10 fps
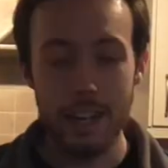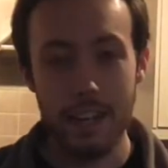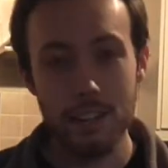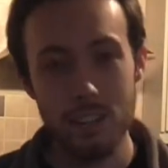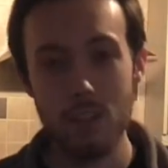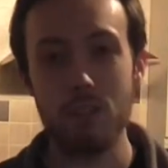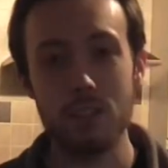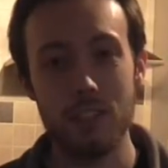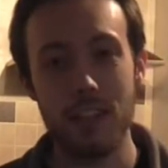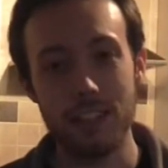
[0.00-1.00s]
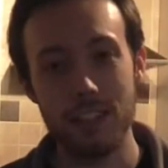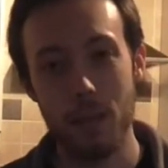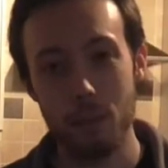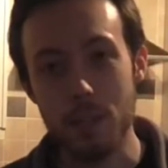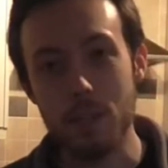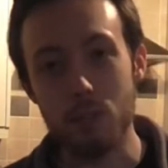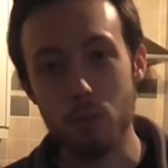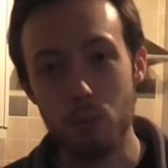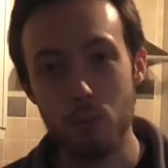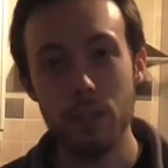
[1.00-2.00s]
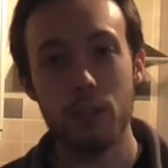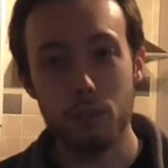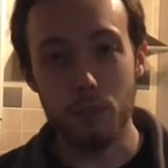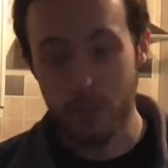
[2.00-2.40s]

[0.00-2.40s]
Hey again, so this next step is real